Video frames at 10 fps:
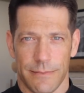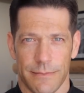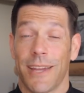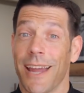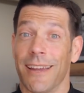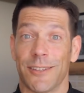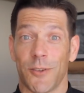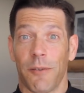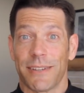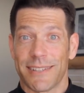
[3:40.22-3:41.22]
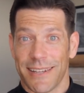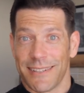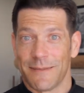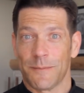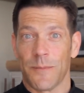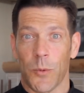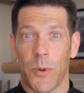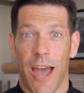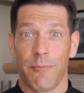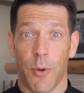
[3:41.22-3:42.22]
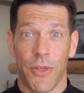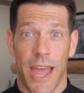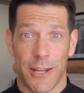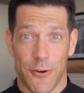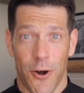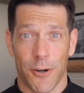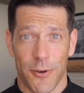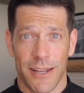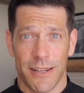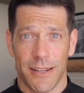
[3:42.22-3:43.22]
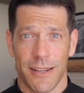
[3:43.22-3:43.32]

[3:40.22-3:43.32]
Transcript: Okay, so all of a sudden, we have both head and heart, right?